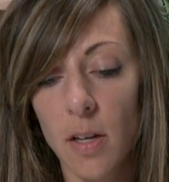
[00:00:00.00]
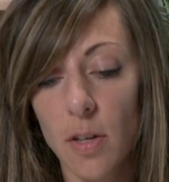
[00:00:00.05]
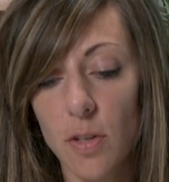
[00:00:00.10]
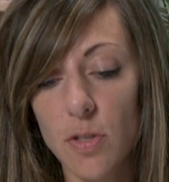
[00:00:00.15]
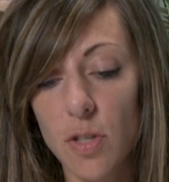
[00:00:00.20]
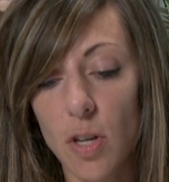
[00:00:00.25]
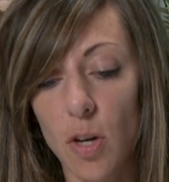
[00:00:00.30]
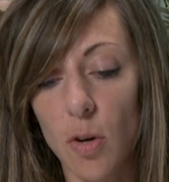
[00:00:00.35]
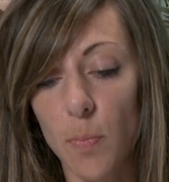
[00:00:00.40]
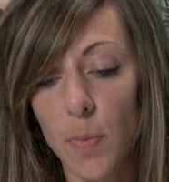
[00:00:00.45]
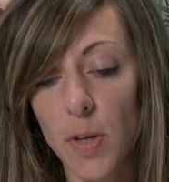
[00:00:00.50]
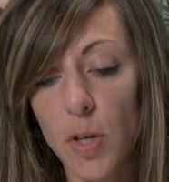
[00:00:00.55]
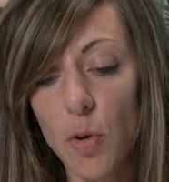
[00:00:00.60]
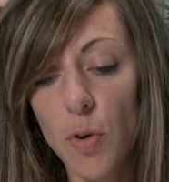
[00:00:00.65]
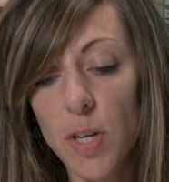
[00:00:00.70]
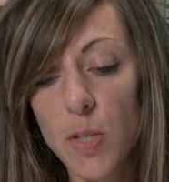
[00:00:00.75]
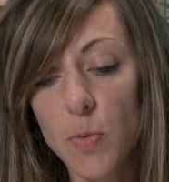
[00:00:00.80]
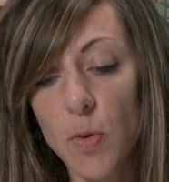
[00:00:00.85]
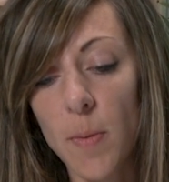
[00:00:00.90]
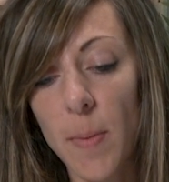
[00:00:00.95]
So, but you
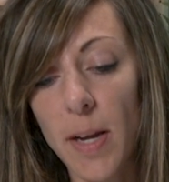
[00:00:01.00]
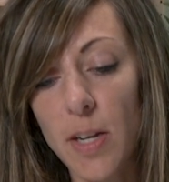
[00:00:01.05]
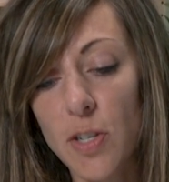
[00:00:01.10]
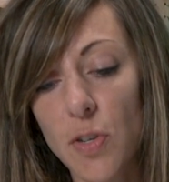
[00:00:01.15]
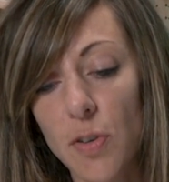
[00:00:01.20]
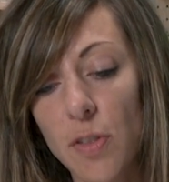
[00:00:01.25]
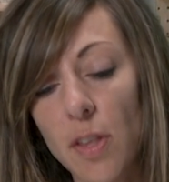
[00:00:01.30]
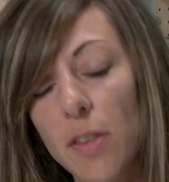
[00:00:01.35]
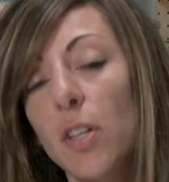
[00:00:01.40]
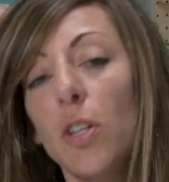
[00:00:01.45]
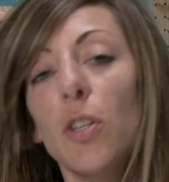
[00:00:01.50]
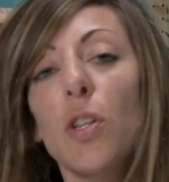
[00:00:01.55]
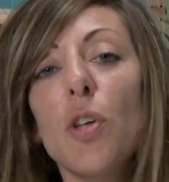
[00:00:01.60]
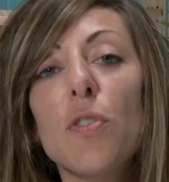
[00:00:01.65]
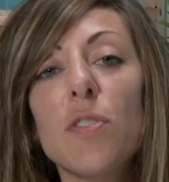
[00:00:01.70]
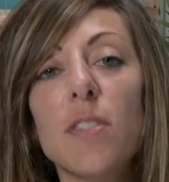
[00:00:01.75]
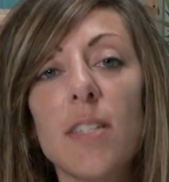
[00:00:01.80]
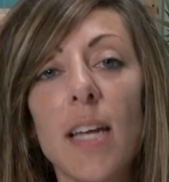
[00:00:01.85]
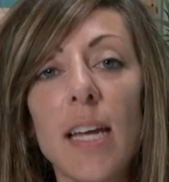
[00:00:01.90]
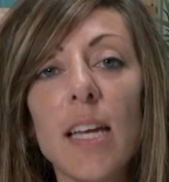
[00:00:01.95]
always want to make sure that the
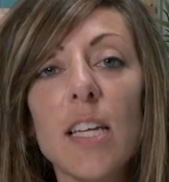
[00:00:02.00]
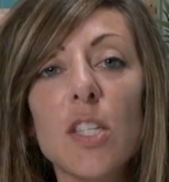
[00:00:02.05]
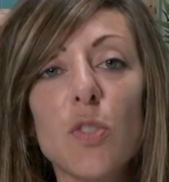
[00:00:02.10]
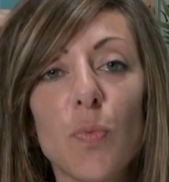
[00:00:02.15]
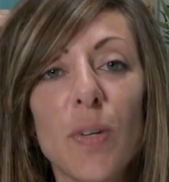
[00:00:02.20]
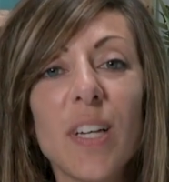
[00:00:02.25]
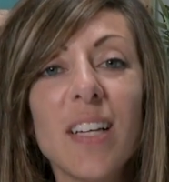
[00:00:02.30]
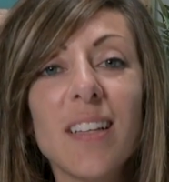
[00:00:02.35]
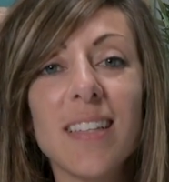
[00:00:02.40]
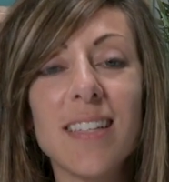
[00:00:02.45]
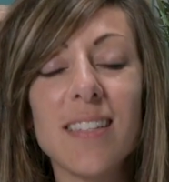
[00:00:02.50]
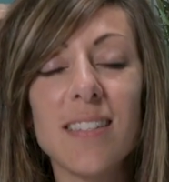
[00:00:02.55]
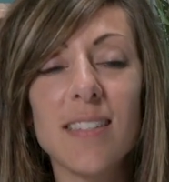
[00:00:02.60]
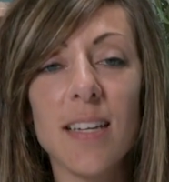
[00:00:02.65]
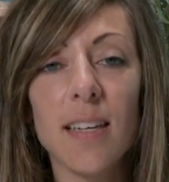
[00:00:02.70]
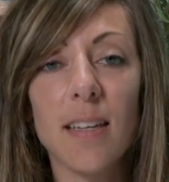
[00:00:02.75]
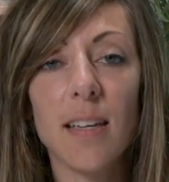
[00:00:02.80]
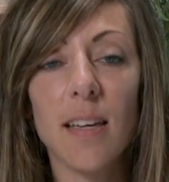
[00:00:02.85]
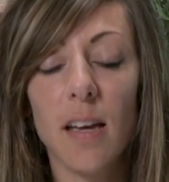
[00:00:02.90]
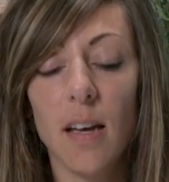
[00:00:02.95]
close date is
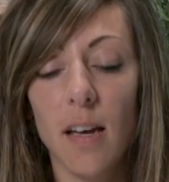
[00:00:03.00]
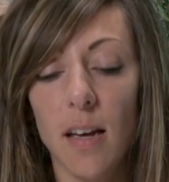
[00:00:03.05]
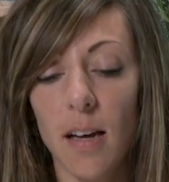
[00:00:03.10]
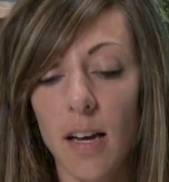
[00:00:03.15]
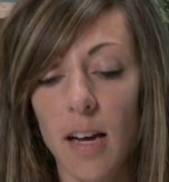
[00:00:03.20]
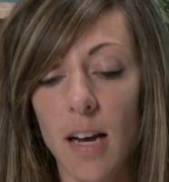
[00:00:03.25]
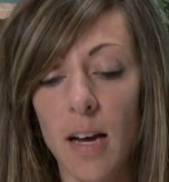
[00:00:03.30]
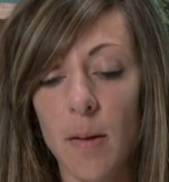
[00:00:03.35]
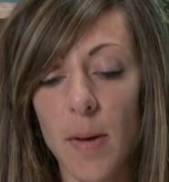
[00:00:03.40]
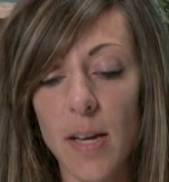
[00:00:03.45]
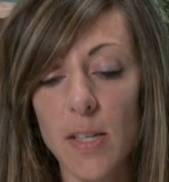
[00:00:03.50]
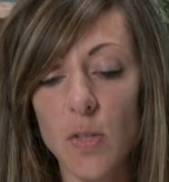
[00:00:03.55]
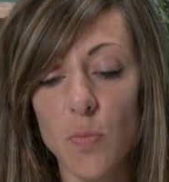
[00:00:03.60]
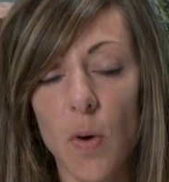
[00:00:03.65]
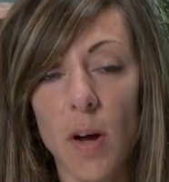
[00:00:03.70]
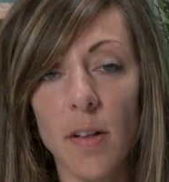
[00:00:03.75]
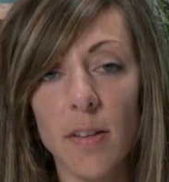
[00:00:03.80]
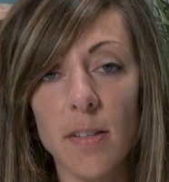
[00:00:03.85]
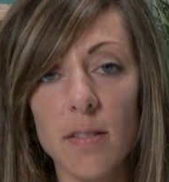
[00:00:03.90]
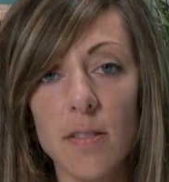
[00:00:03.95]
realistic um, as
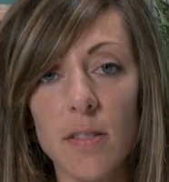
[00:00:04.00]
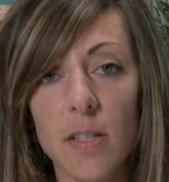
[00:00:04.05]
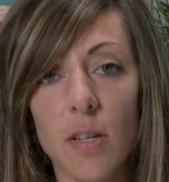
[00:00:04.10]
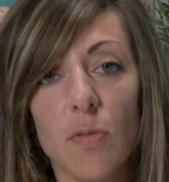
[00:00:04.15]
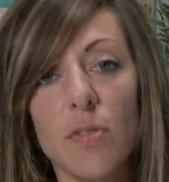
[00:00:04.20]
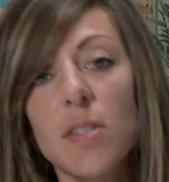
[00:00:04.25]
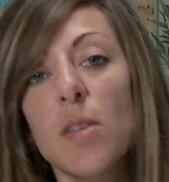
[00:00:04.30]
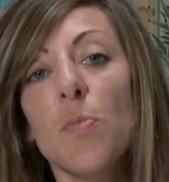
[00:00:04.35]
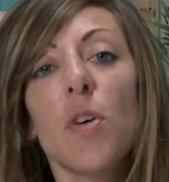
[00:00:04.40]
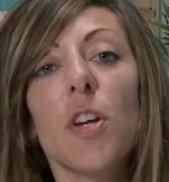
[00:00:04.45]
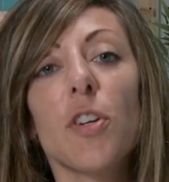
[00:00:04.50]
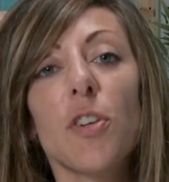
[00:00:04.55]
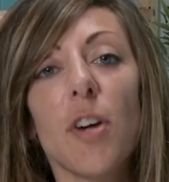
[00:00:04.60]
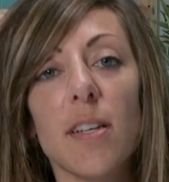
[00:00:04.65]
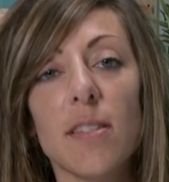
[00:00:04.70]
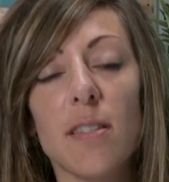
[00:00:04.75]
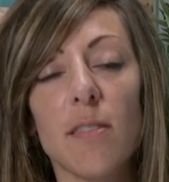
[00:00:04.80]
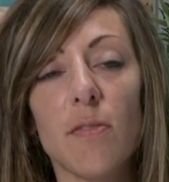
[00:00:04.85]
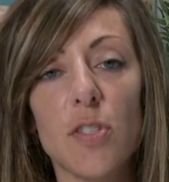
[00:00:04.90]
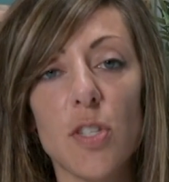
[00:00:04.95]
well as, you know, somewhat
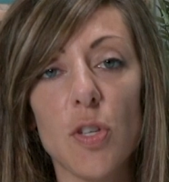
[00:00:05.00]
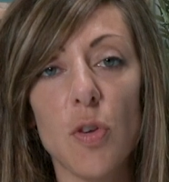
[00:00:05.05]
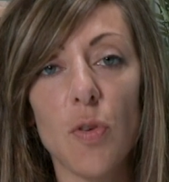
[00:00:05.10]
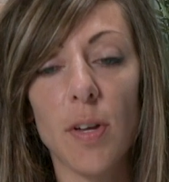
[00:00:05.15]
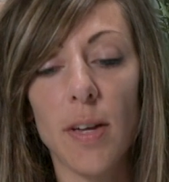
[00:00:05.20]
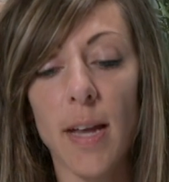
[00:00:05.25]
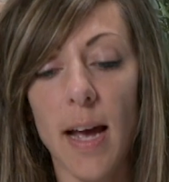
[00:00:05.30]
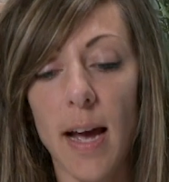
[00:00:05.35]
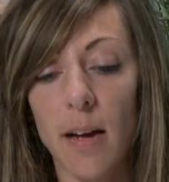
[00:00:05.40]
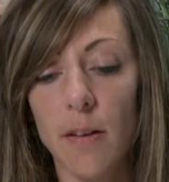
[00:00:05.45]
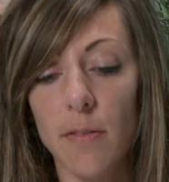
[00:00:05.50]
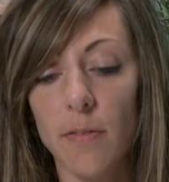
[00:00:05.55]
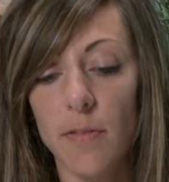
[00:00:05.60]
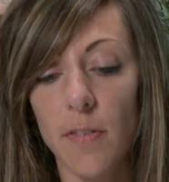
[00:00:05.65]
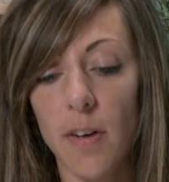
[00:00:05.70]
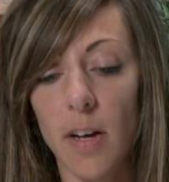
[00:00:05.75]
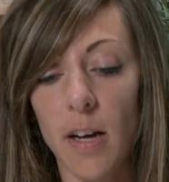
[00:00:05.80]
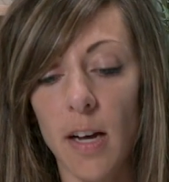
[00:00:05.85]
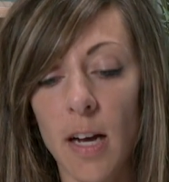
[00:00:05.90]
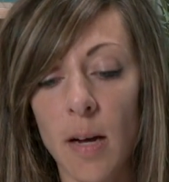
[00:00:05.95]
aggressive, so you can
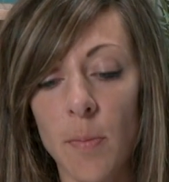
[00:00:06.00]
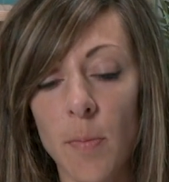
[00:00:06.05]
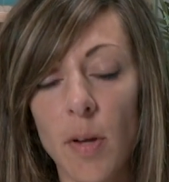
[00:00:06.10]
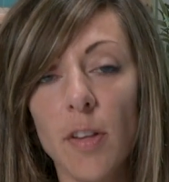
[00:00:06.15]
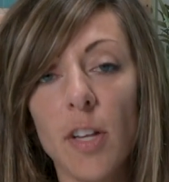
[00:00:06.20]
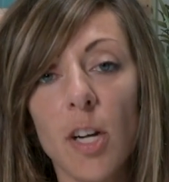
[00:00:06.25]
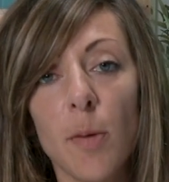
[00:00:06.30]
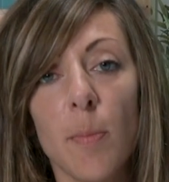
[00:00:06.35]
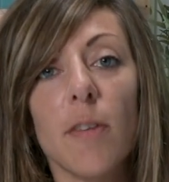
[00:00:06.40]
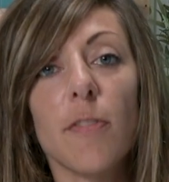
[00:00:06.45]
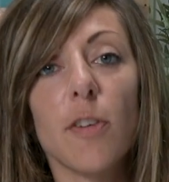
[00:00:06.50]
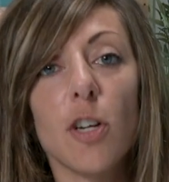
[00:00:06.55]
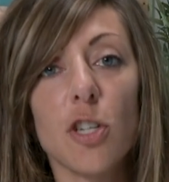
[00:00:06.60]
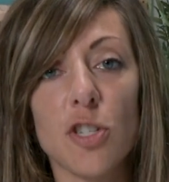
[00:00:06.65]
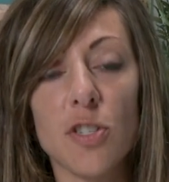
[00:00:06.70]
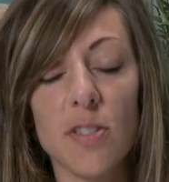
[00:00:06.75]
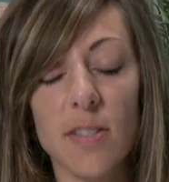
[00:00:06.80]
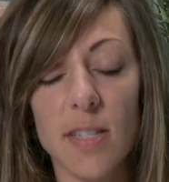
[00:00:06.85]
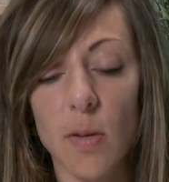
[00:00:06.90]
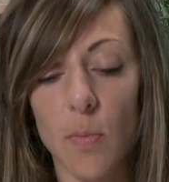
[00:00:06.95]
have um, a little bit of
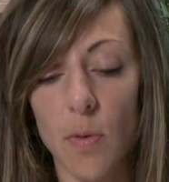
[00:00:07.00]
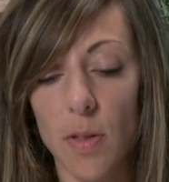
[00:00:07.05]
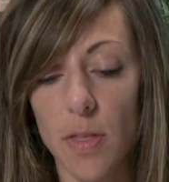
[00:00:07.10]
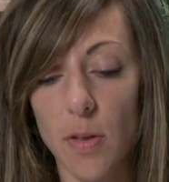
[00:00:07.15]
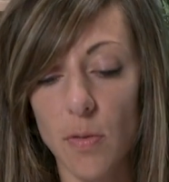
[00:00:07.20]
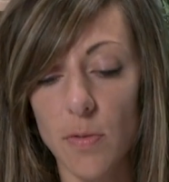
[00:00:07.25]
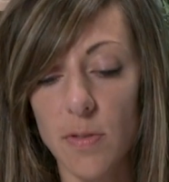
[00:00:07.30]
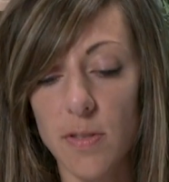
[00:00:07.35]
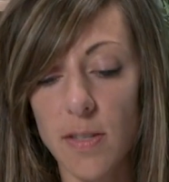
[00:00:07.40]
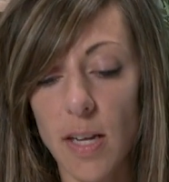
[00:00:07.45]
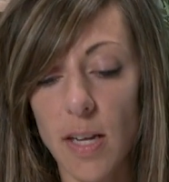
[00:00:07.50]
urgency with those